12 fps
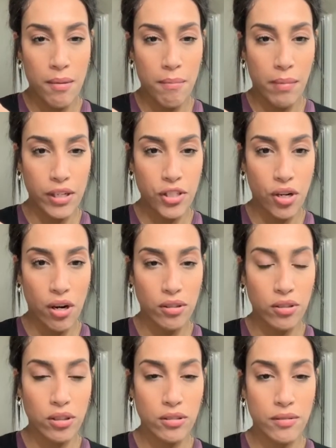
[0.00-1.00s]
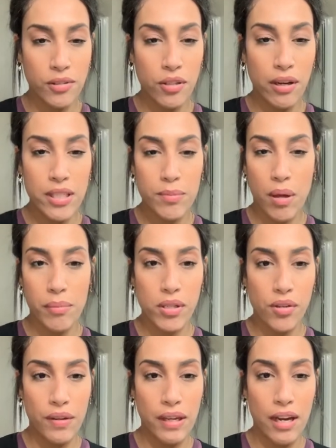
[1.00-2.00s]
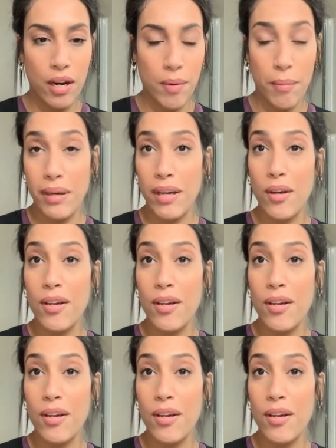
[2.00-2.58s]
my charcoal. You guys probably don't even care about me